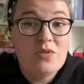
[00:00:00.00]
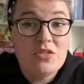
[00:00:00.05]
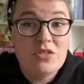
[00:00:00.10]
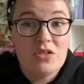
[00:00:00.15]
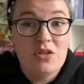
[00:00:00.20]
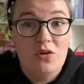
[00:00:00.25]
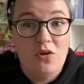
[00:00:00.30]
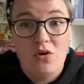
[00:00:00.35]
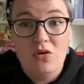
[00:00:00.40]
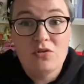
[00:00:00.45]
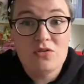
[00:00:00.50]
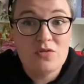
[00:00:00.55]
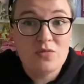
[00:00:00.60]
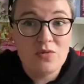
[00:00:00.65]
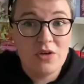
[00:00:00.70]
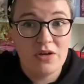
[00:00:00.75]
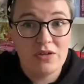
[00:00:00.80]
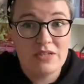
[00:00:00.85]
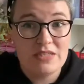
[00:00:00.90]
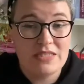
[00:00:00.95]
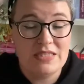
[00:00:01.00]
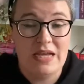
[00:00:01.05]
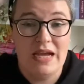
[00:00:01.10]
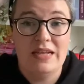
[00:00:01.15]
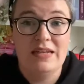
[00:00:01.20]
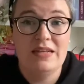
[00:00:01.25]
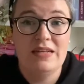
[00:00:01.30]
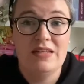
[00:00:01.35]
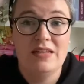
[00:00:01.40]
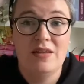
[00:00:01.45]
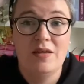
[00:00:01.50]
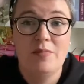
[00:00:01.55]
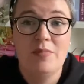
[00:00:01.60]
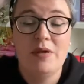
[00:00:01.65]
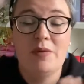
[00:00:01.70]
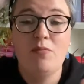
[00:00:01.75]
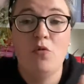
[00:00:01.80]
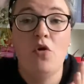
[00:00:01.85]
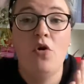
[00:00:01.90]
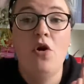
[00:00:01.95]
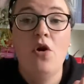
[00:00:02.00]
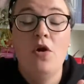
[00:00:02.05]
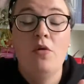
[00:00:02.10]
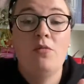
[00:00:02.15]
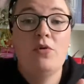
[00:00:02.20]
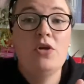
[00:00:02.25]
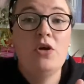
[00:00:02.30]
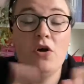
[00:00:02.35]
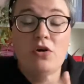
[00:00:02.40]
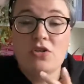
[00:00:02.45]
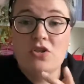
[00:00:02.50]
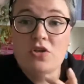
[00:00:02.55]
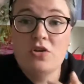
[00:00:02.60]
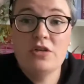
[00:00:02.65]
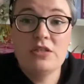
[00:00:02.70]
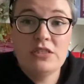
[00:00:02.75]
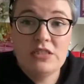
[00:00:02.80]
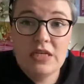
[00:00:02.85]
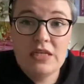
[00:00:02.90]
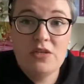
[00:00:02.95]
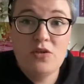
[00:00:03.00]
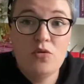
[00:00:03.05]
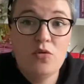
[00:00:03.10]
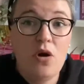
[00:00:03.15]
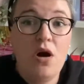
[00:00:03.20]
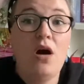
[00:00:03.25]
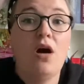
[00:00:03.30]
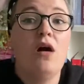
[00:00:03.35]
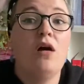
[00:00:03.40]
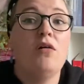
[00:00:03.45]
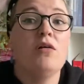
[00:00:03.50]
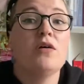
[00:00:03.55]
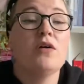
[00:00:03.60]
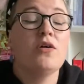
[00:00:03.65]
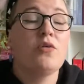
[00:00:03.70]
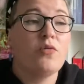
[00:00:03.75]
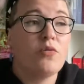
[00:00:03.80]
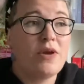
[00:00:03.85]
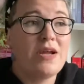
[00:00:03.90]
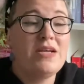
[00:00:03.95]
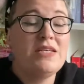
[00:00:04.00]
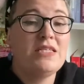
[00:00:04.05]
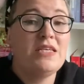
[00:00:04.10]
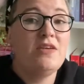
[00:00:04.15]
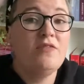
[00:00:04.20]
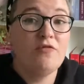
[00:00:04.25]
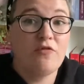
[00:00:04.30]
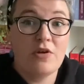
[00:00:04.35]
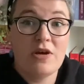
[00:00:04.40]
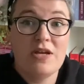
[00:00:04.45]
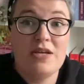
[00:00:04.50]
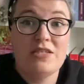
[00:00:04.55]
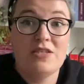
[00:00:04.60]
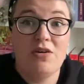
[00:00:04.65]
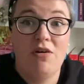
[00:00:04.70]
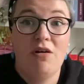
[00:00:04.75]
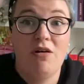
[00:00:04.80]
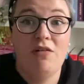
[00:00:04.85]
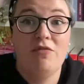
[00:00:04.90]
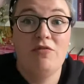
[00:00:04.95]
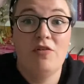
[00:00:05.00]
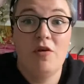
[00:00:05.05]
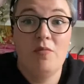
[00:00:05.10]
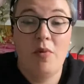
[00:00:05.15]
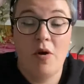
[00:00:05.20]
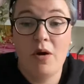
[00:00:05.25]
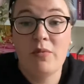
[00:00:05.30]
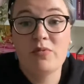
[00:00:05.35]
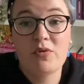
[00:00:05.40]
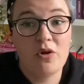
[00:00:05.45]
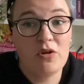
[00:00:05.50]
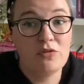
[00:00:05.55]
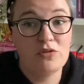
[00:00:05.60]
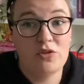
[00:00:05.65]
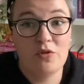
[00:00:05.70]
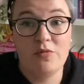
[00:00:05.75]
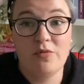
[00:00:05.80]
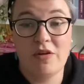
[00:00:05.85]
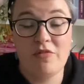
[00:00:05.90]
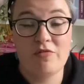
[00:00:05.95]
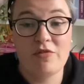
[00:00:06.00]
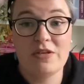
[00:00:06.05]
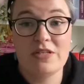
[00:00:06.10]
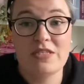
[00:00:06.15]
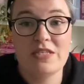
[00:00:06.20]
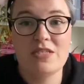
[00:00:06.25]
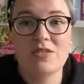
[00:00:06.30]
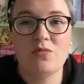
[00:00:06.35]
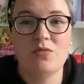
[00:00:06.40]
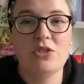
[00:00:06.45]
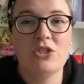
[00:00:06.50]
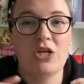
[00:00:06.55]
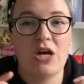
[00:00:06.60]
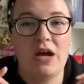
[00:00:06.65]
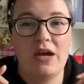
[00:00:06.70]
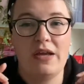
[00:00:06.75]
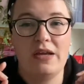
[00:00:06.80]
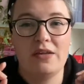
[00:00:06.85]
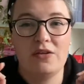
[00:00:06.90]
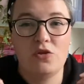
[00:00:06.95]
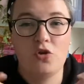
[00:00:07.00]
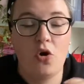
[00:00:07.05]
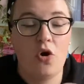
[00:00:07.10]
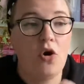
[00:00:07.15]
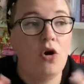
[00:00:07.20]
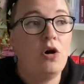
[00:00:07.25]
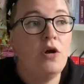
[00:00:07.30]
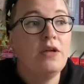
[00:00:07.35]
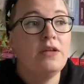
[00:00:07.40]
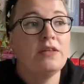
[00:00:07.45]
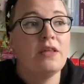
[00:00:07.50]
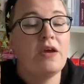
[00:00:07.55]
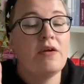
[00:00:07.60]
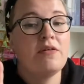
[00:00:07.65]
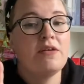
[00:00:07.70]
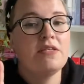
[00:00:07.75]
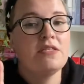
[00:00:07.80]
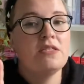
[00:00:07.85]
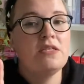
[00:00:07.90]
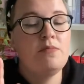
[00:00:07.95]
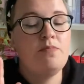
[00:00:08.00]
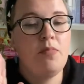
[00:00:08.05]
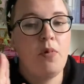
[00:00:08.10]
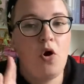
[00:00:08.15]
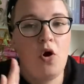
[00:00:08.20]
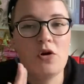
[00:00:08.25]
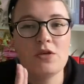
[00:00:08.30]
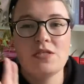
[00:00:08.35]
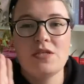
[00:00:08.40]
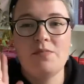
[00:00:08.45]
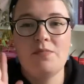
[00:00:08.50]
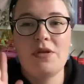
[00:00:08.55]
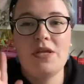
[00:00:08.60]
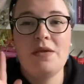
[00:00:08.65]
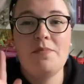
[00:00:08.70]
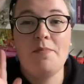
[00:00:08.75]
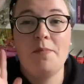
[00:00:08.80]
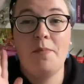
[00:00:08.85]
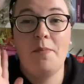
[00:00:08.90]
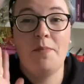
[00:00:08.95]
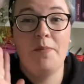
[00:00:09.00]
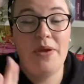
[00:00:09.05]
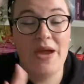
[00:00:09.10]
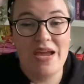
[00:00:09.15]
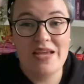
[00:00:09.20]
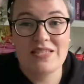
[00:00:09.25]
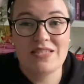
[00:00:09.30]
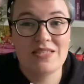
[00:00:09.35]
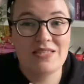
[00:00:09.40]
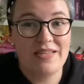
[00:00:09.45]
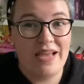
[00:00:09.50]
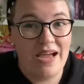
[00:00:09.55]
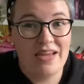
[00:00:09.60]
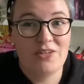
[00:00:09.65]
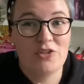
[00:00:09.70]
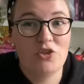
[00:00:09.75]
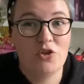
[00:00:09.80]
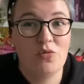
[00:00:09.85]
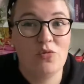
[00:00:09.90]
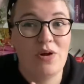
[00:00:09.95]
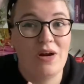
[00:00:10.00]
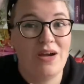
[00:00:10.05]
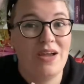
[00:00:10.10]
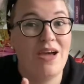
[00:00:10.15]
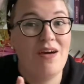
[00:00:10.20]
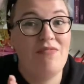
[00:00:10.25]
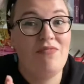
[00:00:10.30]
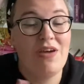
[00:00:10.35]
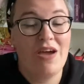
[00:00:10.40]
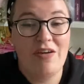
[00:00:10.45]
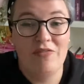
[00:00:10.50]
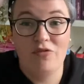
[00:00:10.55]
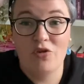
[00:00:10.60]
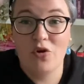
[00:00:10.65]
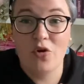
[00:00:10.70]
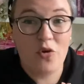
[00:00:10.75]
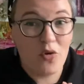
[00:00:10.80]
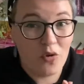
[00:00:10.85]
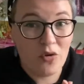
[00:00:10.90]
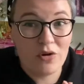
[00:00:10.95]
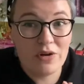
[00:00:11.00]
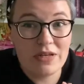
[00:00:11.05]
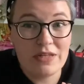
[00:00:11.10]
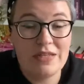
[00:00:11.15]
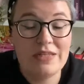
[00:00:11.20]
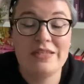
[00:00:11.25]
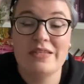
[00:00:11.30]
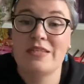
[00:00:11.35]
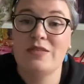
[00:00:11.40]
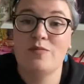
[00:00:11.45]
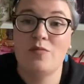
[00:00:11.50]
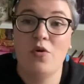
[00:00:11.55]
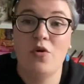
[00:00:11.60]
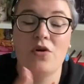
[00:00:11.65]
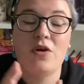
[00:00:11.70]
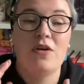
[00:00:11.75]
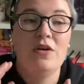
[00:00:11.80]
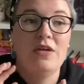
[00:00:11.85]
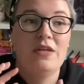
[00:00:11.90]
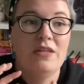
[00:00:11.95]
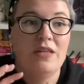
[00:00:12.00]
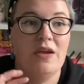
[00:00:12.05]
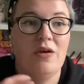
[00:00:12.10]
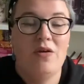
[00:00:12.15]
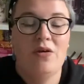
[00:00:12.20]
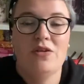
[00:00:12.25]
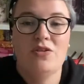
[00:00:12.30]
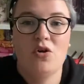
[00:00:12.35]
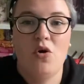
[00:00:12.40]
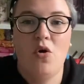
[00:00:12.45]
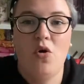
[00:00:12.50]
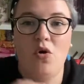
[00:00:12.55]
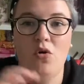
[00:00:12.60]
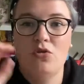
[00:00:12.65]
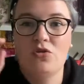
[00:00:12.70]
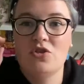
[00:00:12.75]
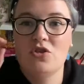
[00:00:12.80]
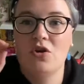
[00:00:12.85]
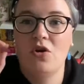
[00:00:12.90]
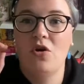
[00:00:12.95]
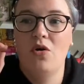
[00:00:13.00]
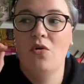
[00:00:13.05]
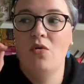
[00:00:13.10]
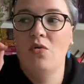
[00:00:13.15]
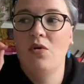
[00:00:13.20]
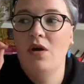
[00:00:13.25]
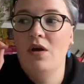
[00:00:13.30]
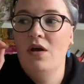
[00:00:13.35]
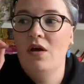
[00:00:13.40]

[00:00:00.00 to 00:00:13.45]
us along so we understand a little bit more. We also continue our crazy phrase of pop culture references, which I adore. There is the possibly best dad joke I have ever heard in this book. There is also,